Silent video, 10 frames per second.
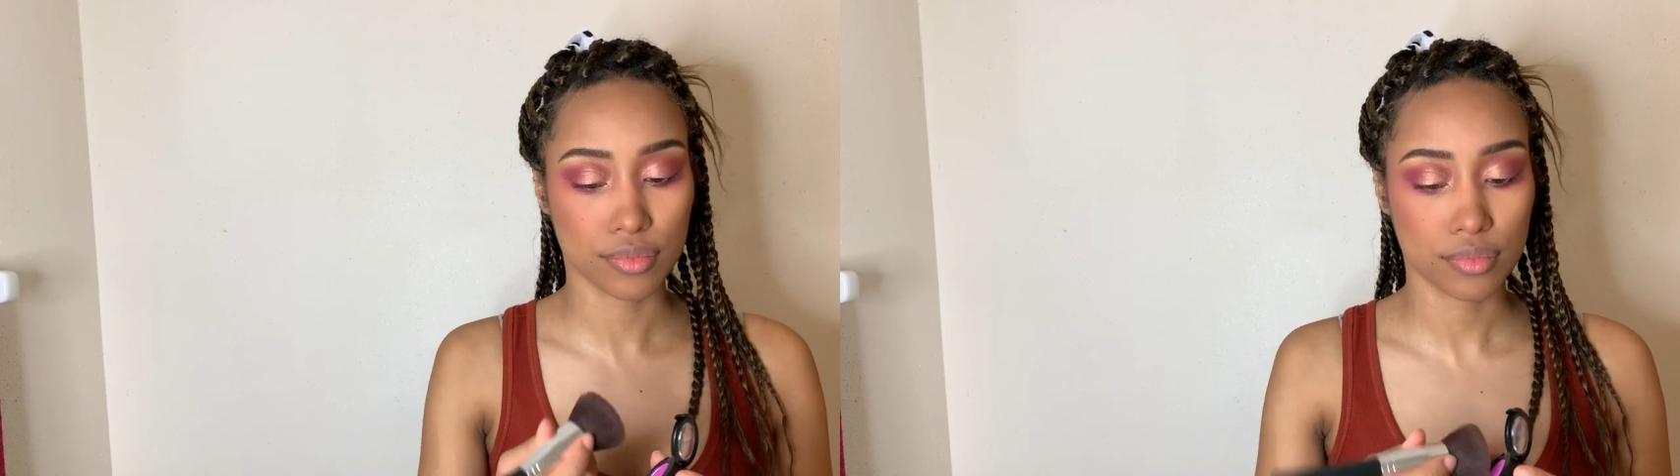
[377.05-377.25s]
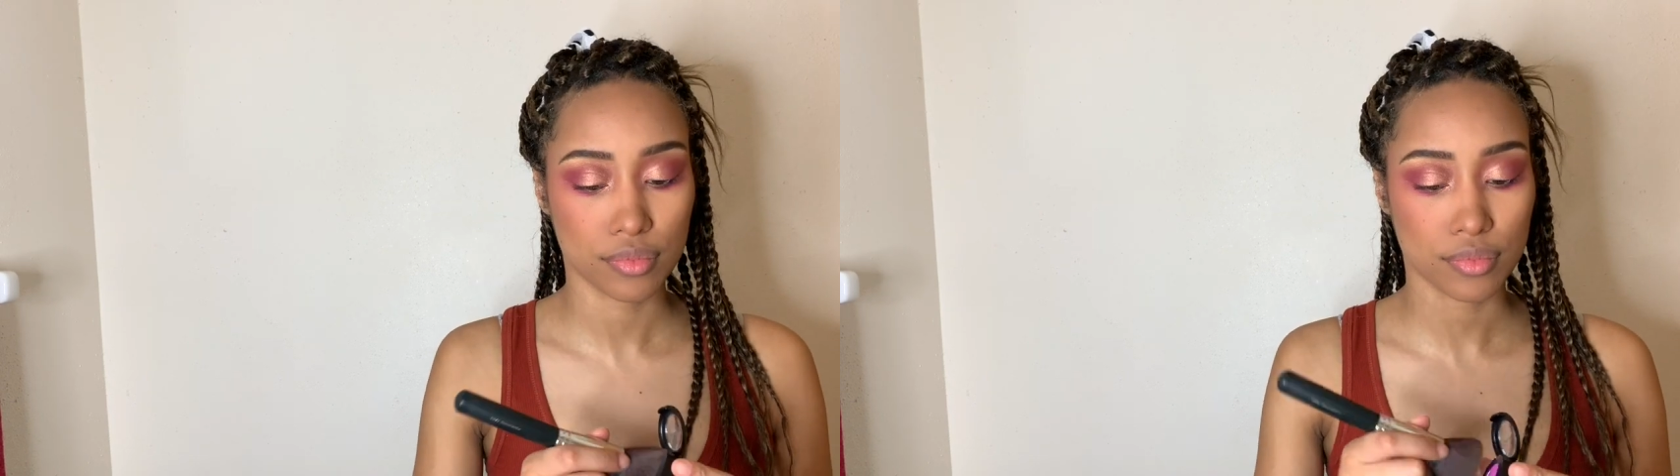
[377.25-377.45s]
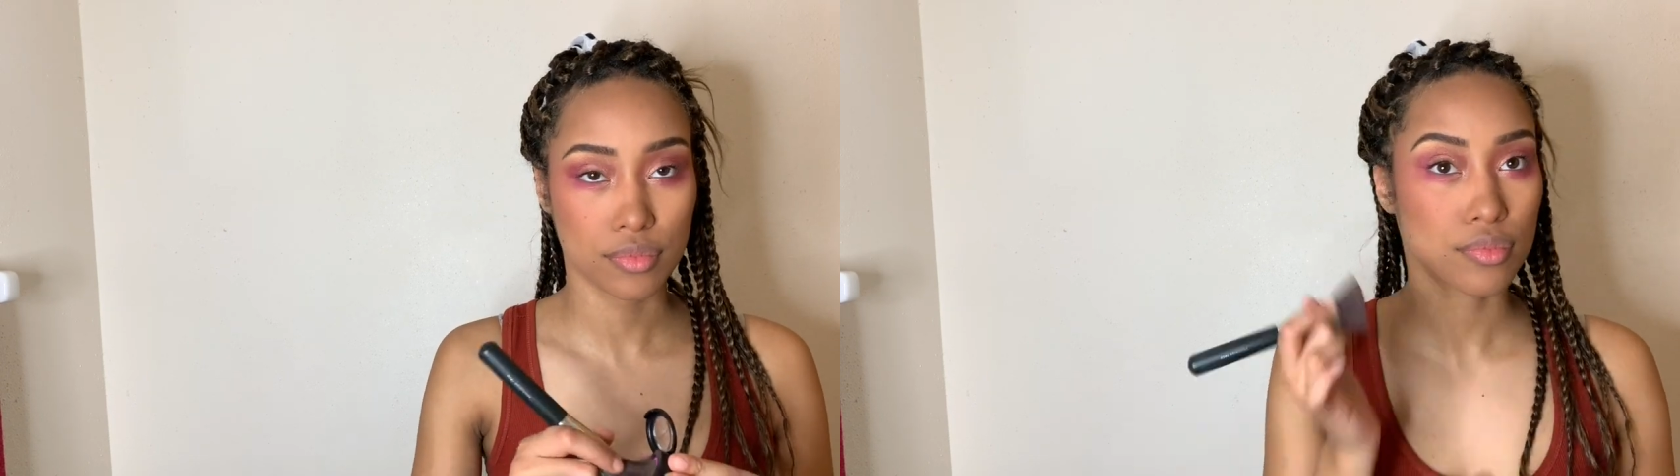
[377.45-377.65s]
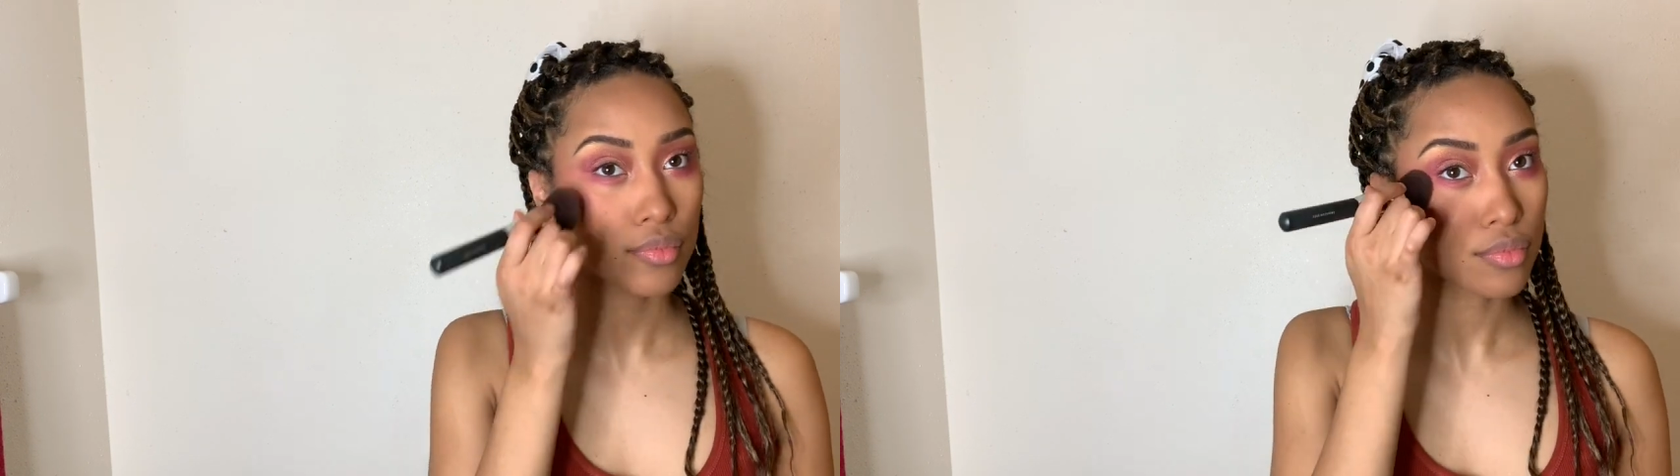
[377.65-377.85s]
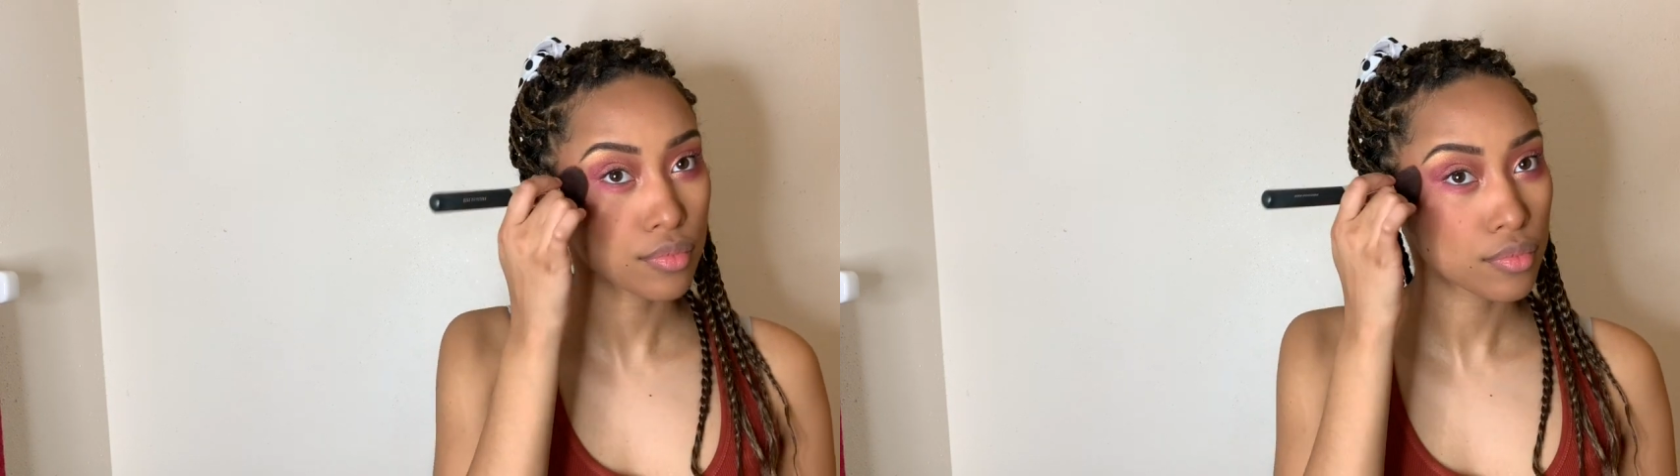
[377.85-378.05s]
And I
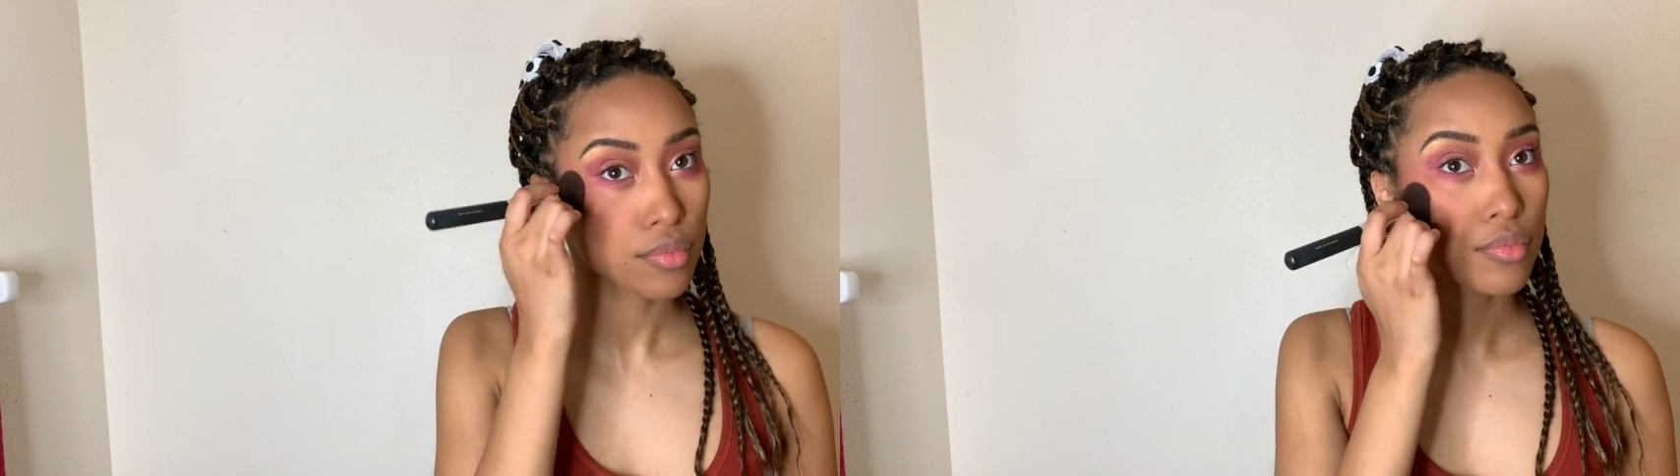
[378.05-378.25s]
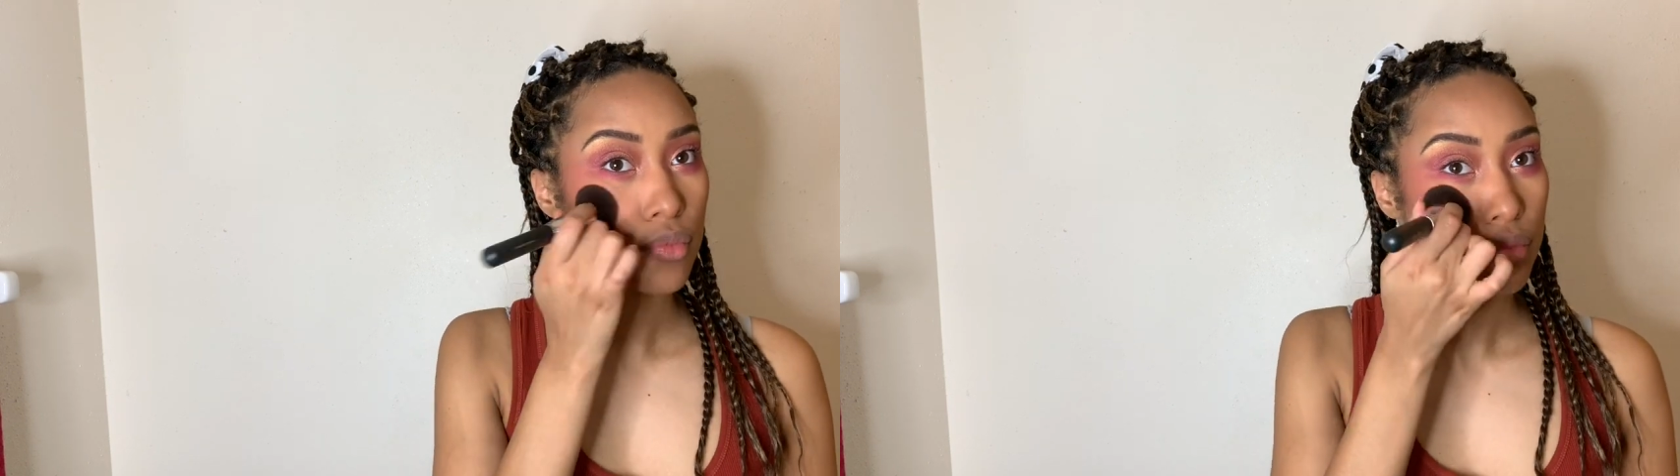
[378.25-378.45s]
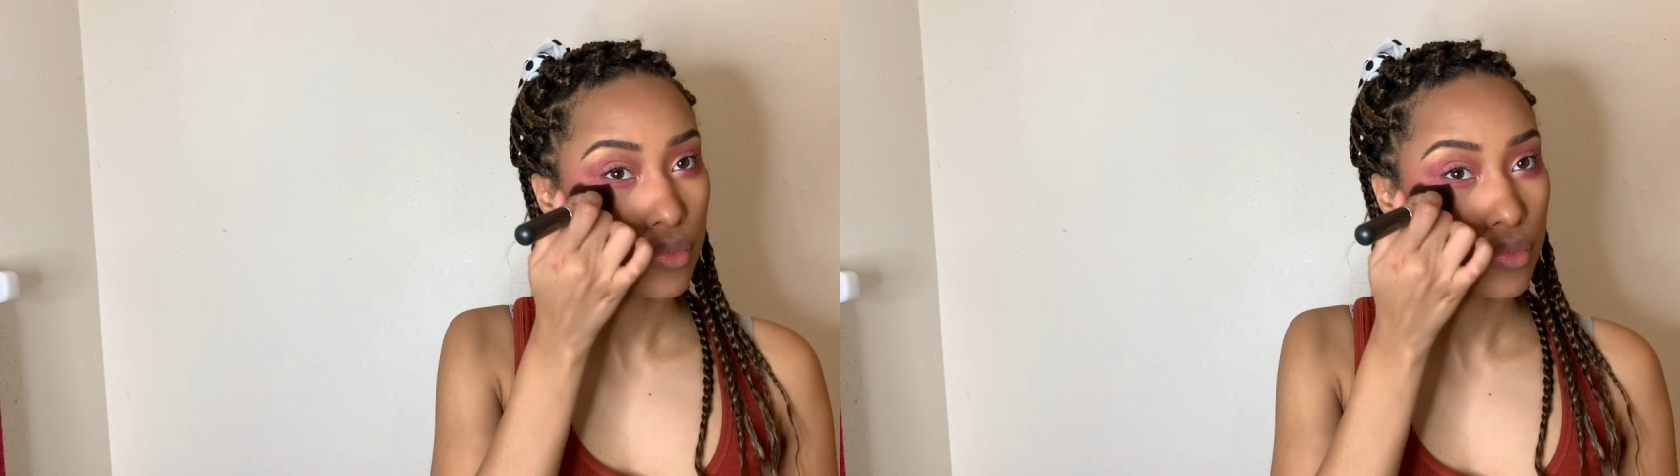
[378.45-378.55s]
love the look, but it's